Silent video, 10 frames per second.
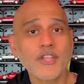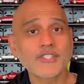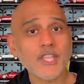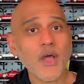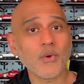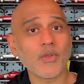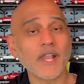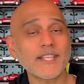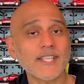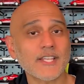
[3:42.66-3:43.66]
So
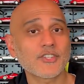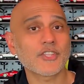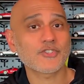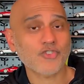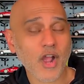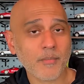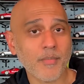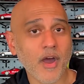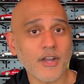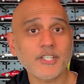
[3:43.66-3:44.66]
let's get to the truck
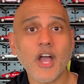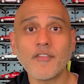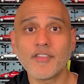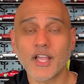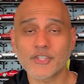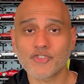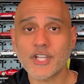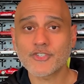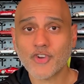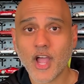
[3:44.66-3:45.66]
part of
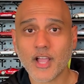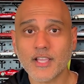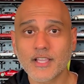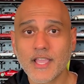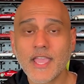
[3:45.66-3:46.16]
luxury truck.